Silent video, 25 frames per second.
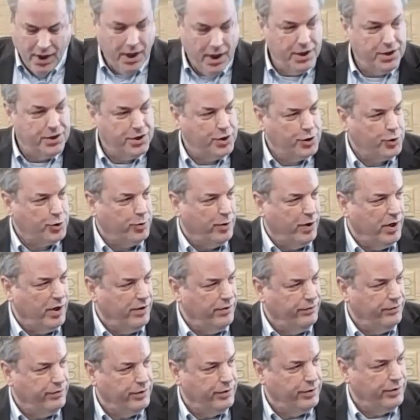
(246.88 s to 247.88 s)
It's just
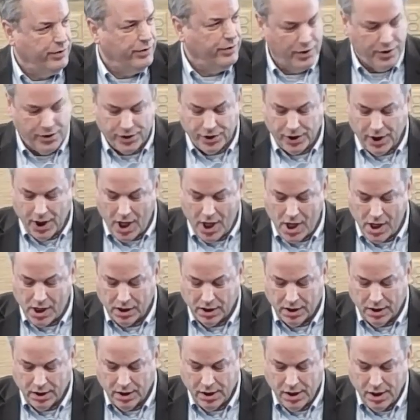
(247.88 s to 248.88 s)
12 words
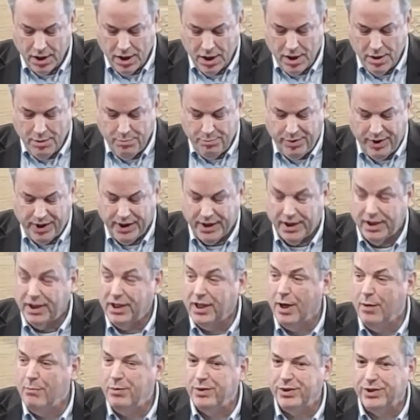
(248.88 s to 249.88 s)
long, but it
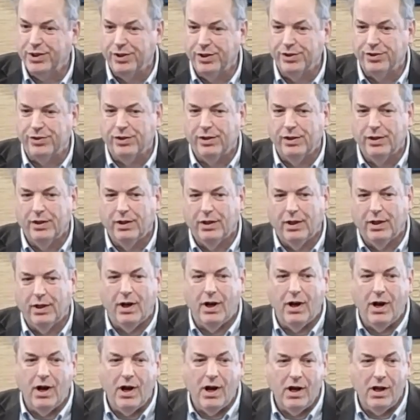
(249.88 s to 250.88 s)
encompasses
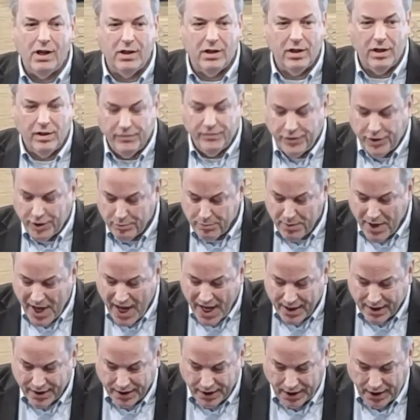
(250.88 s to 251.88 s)
all of
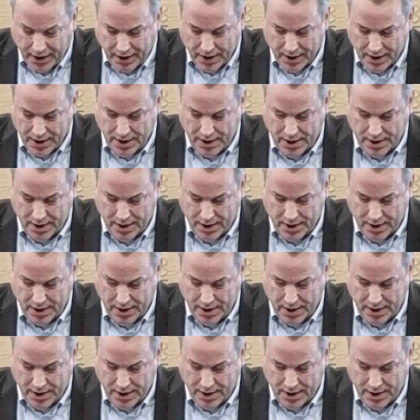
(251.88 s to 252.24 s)
humanity.